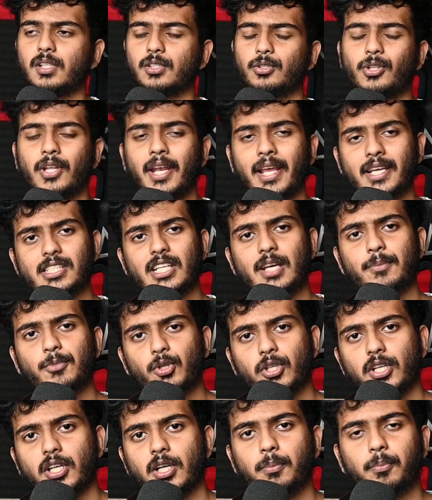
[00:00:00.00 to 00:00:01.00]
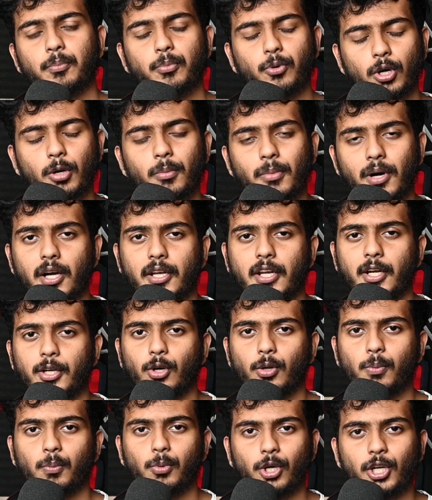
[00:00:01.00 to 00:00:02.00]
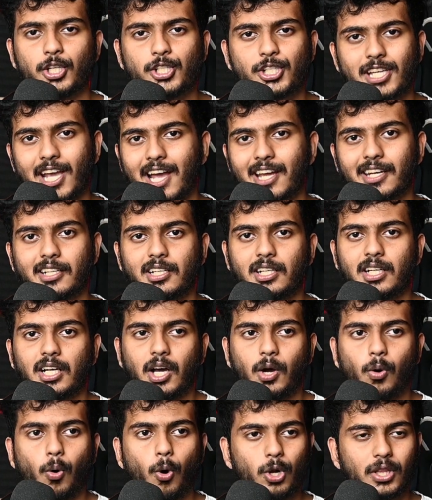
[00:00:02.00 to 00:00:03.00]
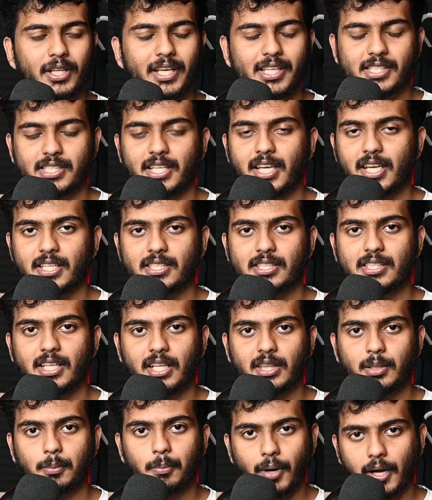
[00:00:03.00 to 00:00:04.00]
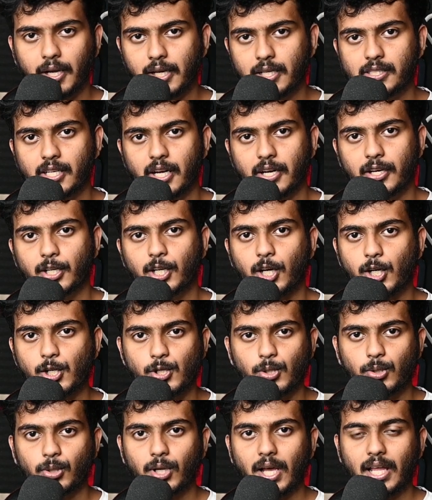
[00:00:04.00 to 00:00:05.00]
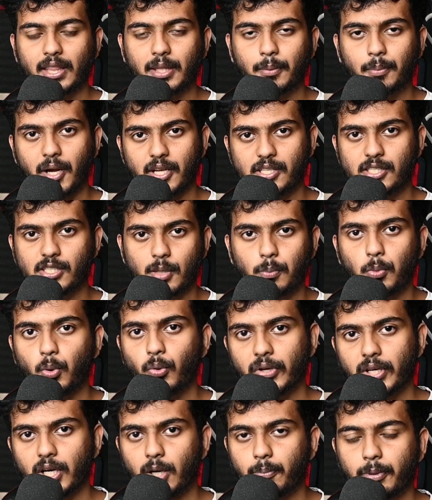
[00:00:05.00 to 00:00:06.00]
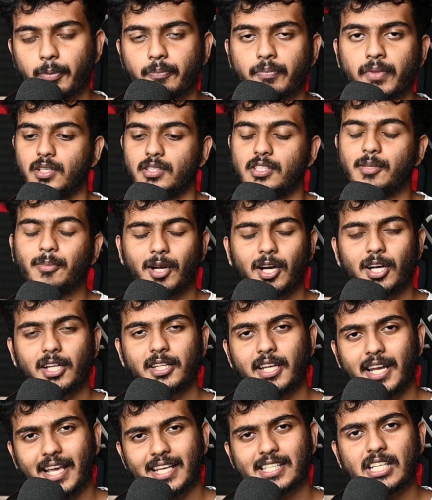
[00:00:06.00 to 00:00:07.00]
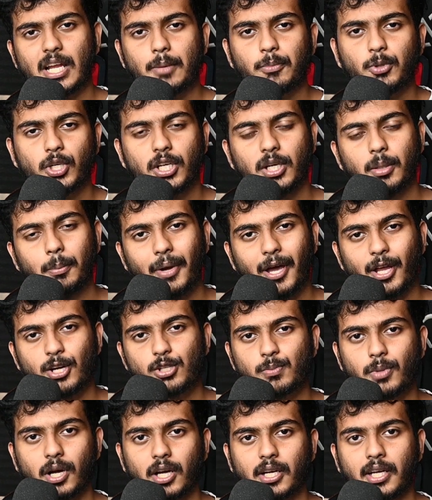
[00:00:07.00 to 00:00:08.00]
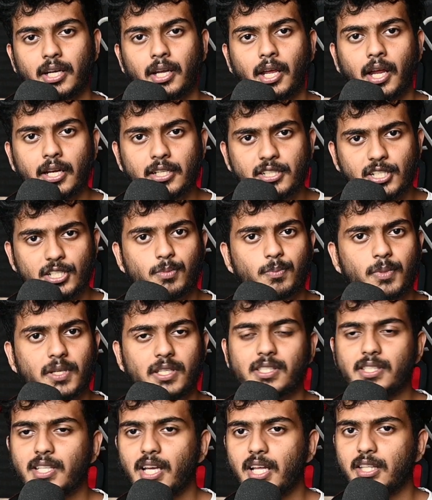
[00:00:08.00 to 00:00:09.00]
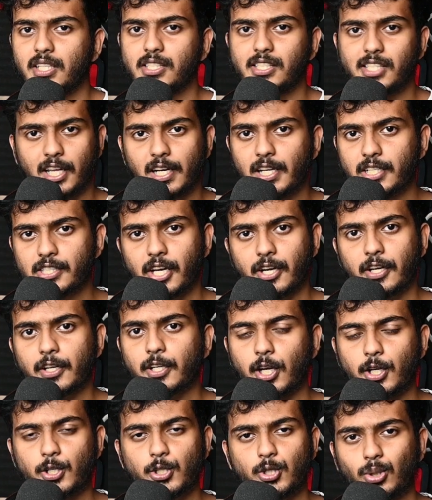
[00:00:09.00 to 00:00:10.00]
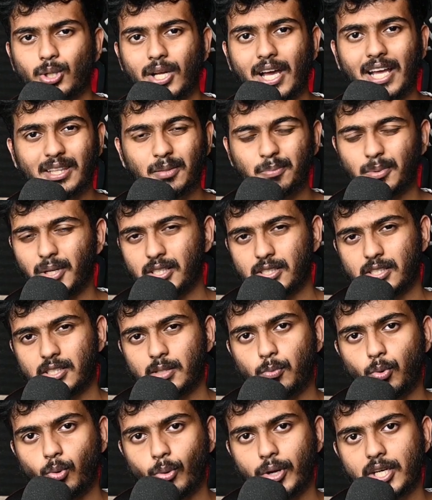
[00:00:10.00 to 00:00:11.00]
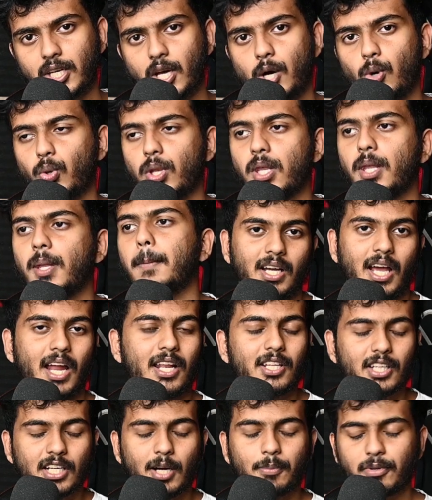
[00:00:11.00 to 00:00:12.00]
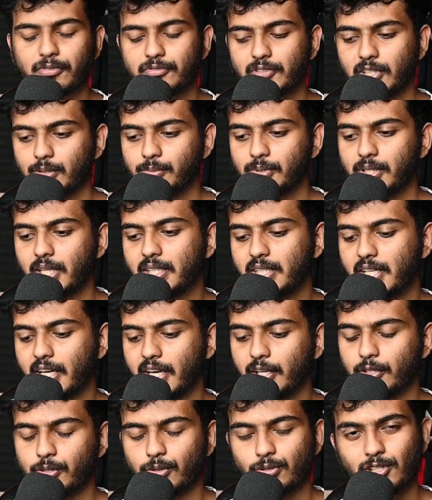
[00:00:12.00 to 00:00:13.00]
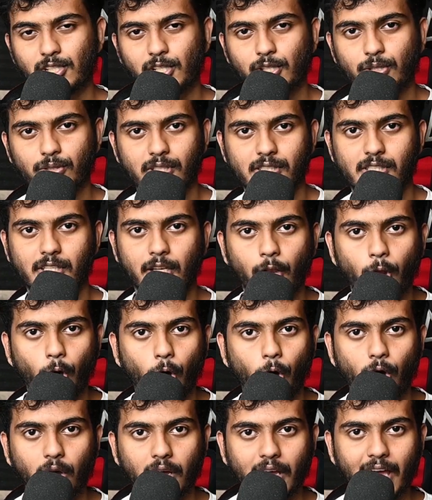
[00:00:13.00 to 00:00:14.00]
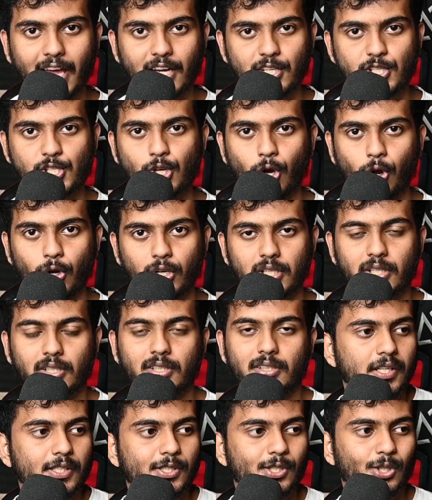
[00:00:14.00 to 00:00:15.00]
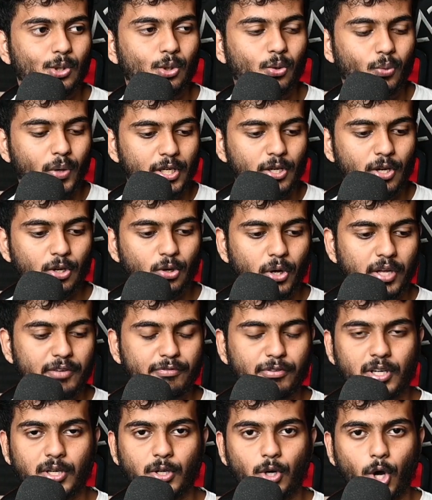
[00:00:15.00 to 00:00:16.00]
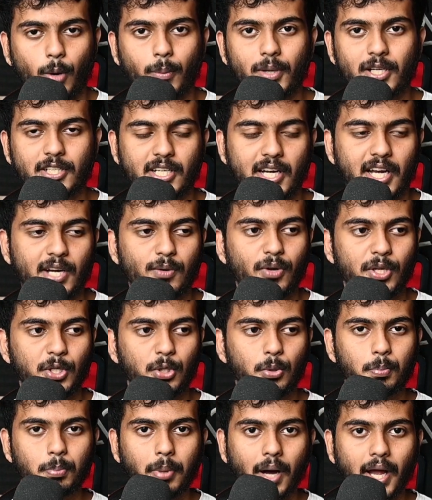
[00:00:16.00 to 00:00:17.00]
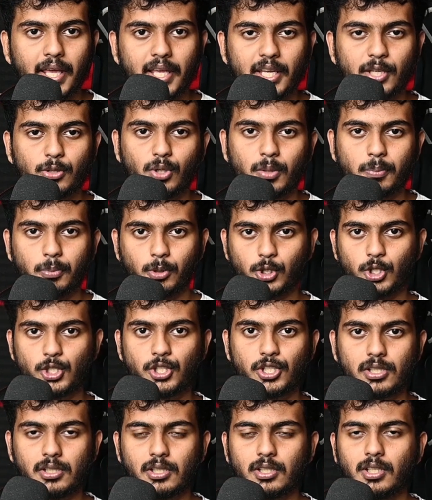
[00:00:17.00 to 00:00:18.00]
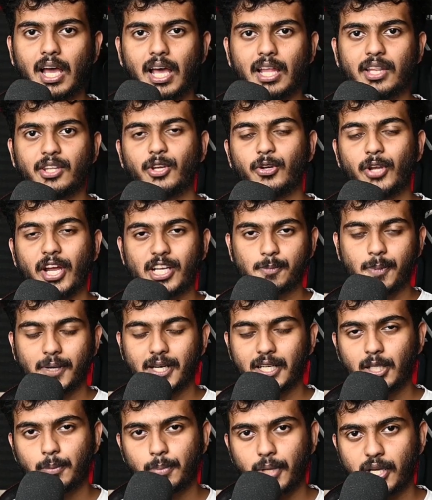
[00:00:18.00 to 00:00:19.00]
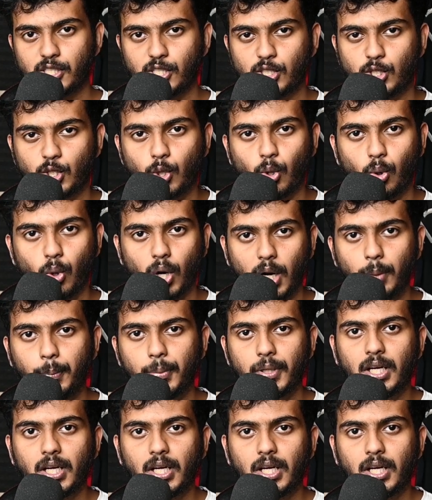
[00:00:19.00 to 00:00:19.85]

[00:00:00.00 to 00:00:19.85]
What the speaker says: So the next time you hear bull market or bullish candle, all they're saying is that the buyers are in control and the prices are moving up. Similarly, the next time you hear bearish market, it just means that the sellers are in control and the prices are moving down. Another couple of terms that traders usually use is long and short. So when you're going for a normal trade where you buy into a position and they're expecting the prices to go up,